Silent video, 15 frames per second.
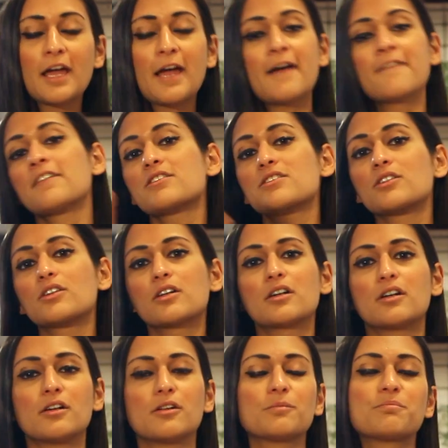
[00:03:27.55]
And this
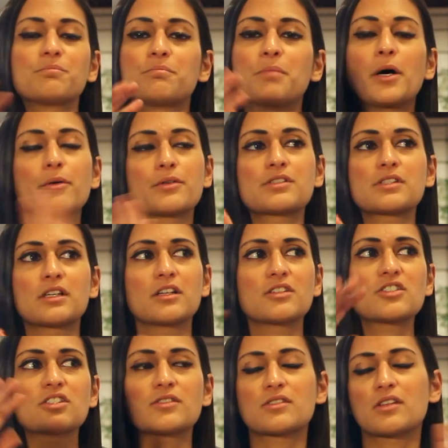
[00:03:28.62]
girl posted, and
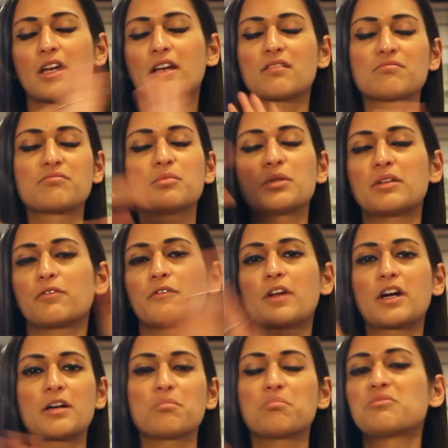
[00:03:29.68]
she's like, we have
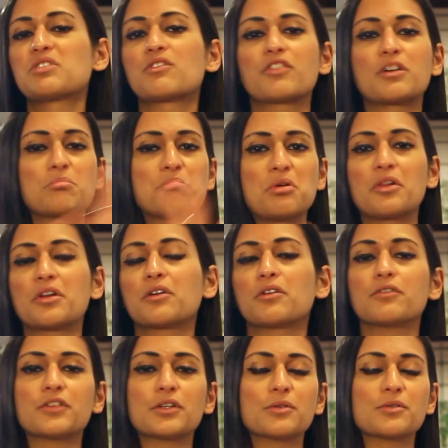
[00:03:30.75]
very different political
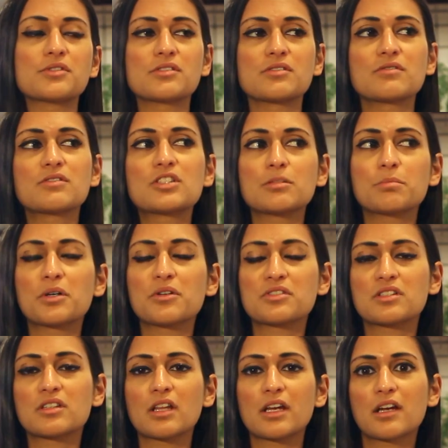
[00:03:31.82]
views, and she
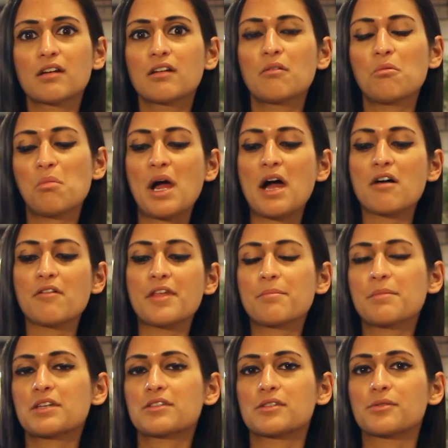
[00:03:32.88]
posted like, wow, that
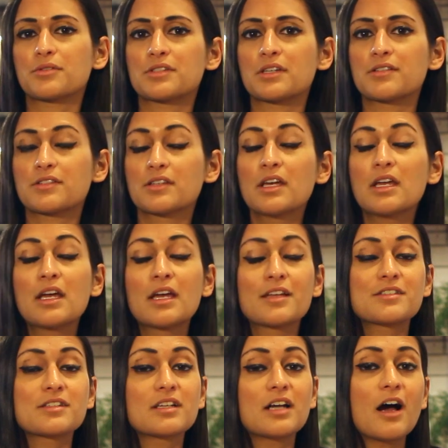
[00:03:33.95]
makes no sense.
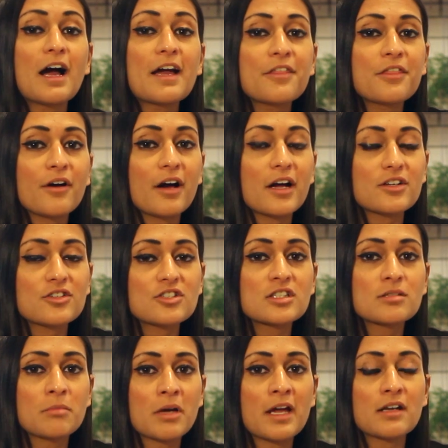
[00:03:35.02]
See, now I thought she
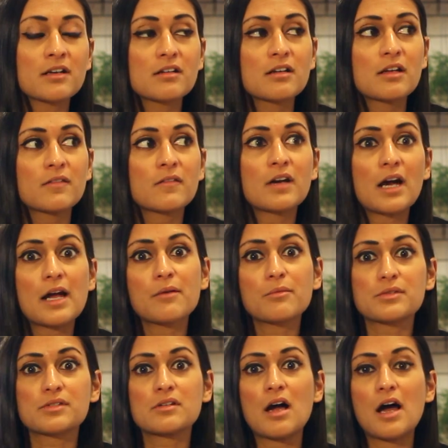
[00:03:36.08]
meant that I
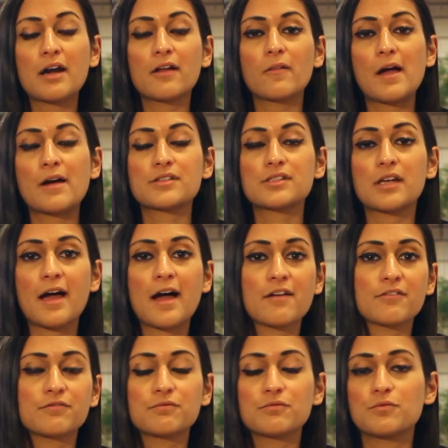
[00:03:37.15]
was not allowed to have
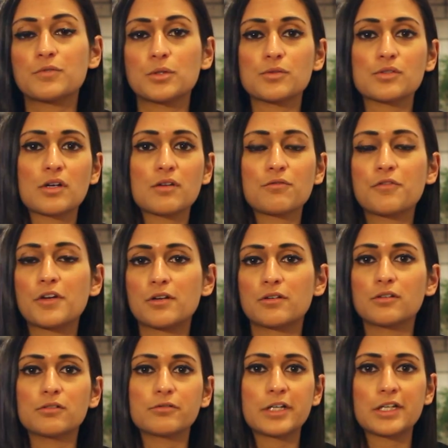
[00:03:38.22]
views on
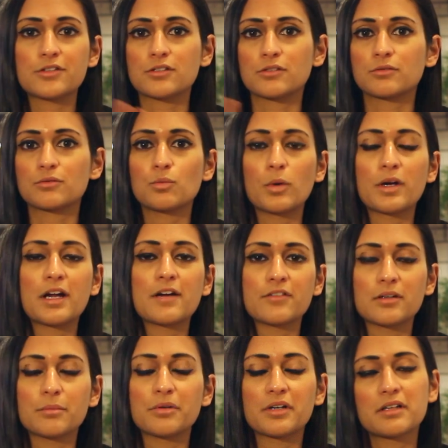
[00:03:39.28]
federal rates or
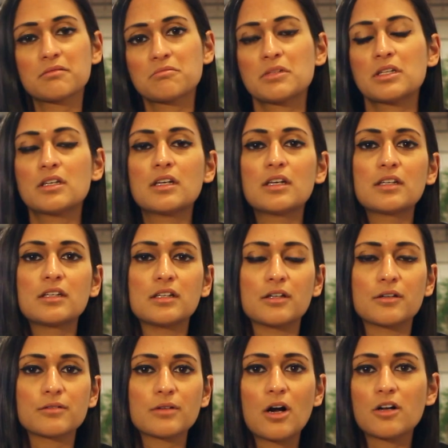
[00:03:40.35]
whatever, but you
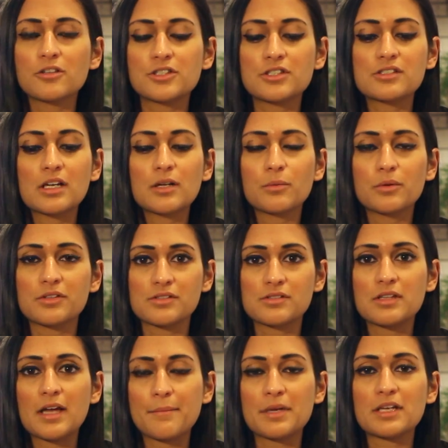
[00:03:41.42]
know, all she said was,
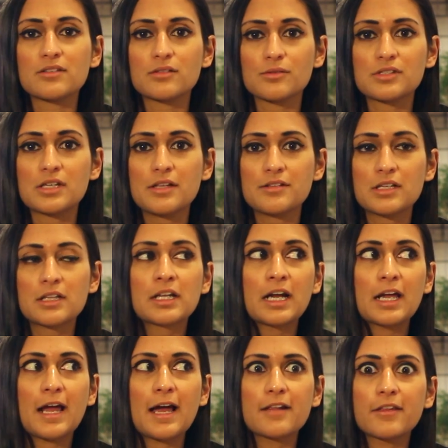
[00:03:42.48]
that makes no sense. And then I
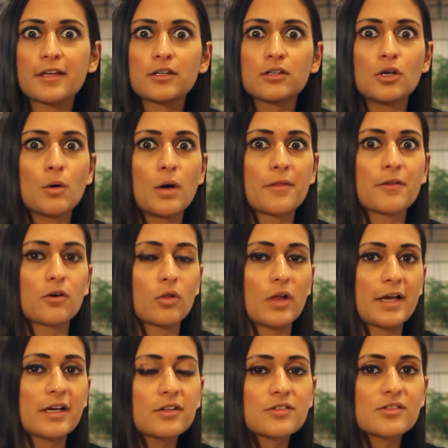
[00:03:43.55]
had like no other
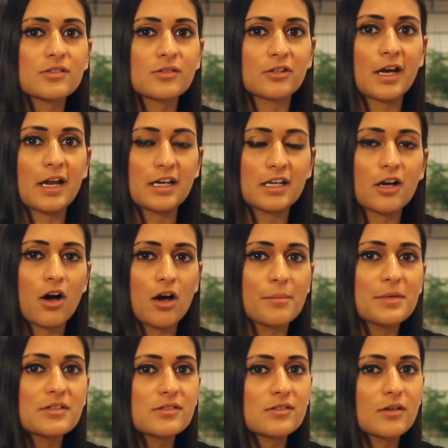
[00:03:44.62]
likes or any
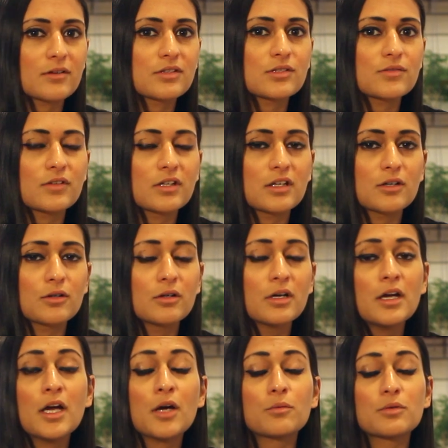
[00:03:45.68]
comments on this video,
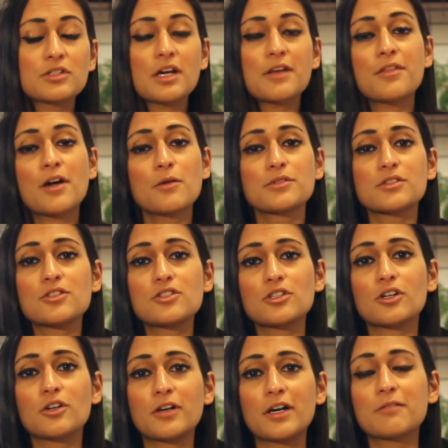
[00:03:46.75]
which I thought was a
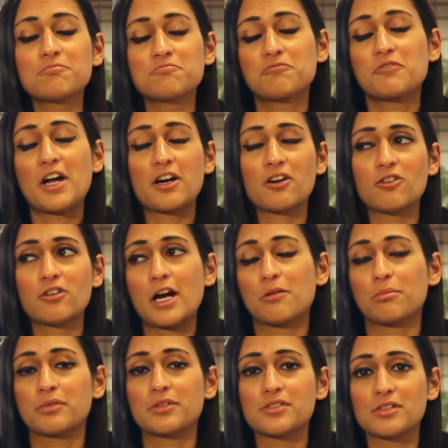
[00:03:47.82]
surefire
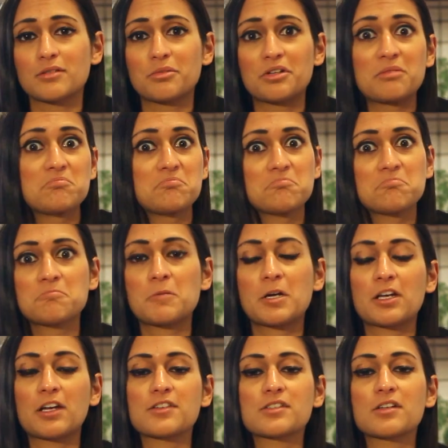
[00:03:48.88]
crowd pleaser, but I
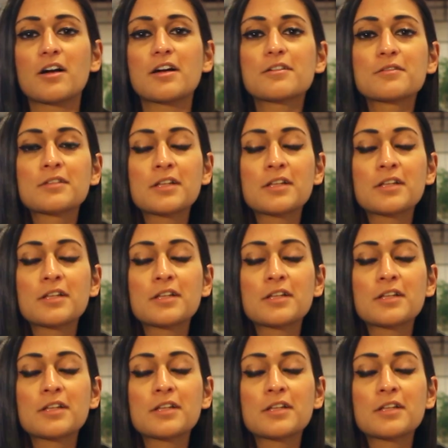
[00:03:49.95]
guess not.